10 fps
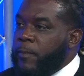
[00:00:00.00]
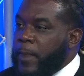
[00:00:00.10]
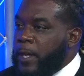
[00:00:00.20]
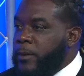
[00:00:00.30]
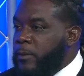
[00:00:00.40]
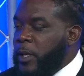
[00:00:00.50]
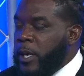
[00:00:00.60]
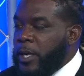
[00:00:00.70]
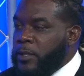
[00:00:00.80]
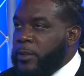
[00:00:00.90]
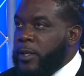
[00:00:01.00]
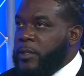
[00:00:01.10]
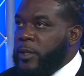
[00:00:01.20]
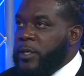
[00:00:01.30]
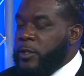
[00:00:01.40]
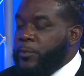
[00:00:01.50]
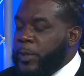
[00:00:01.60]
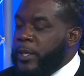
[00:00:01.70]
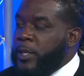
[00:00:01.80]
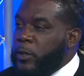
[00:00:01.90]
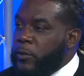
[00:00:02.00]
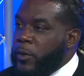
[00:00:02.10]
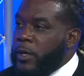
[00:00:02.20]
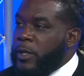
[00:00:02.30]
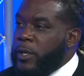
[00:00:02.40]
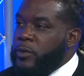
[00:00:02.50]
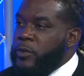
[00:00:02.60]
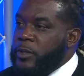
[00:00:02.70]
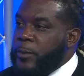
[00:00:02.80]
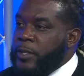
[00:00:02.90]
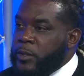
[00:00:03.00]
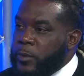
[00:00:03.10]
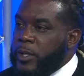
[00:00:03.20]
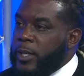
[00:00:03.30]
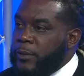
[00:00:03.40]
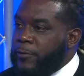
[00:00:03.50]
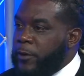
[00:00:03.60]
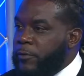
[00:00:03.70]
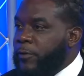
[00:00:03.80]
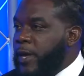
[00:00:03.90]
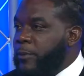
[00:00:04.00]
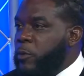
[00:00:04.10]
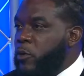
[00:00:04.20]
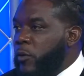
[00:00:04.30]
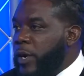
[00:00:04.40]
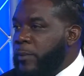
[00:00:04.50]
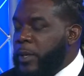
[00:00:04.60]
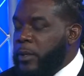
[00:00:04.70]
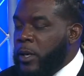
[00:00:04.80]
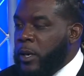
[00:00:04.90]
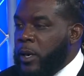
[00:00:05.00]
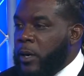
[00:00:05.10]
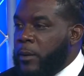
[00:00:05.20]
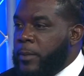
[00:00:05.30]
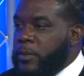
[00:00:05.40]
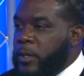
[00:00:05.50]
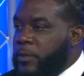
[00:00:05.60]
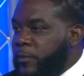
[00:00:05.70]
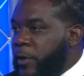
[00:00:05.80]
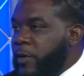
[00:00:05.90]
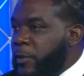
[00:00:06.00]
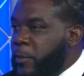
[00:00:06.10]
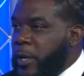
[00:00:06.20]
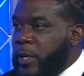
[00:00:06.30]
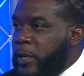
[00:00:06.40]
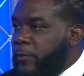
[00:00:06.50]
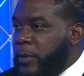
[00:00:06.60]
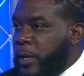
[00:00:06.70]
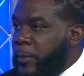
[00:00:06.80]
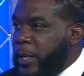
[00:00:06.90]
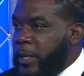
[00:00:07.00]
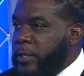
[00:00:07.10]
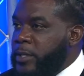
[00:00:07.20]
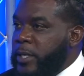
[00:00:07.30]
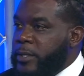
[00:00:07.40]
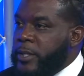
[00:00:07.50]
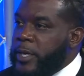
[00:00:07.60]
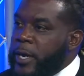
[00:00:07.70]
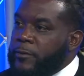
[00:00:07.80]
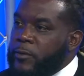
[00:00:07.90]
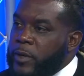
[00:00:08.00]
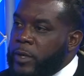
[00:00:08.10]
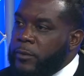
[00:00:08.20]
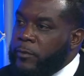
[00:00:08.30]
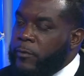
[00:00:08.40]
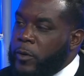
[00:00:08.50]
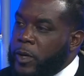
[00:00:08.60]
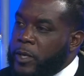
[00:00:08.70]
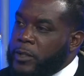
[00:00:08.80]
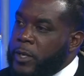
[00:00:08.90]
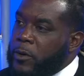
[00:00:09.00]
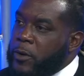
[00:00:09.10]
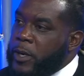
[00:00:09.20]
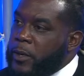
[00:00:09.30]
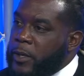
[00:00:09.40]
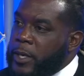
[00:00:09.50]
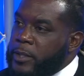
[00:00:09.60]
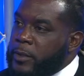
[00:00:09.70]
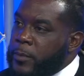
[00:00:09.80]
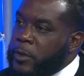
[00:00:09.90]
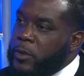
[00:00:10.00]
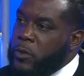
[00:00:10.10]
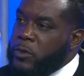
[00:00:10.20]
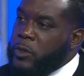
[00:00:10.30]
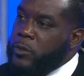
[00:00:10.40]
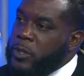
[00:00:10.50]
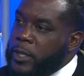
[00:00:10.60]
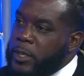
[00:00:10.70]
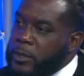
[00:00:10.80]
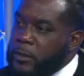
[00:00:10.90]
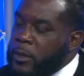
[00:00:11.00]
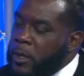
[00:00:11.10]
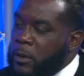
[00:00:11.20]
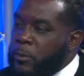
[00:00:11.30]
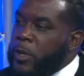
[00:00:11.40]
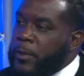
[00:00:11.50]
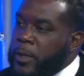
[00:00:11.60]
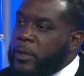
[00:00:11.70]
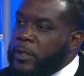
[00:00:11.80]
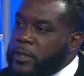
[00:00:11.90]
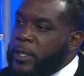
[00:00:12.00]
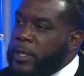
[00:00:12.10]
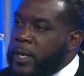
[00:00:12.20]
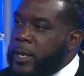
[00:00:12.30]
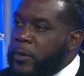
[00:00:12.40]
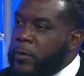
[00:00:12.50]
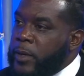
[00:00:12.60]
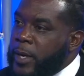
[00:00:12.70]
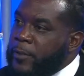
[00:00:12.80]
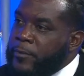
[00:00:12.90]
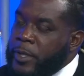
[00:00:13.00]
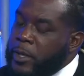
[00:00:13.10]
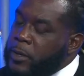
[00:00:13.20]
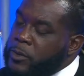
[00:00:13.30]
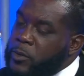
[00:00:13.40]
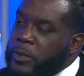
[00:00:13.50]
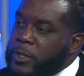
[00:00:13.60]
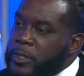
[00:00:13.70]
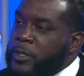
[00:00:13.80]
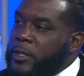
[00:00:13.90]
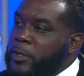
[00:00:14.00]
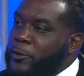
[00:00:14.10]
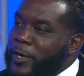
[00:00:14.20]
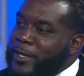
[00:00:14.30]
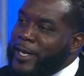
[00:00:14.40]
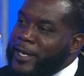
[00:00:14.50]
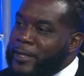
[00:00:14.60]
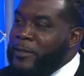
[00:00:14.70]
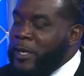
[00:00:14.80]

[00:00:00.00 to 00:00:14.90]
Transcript: And it's a big deal around the country, especially with the NFL flag program, and it's very competitive. And these kids get after it. And for us at Hard Count Athletics to be able to host those kids and bring them here to San Diego and have them under our tutelage is a great thing, and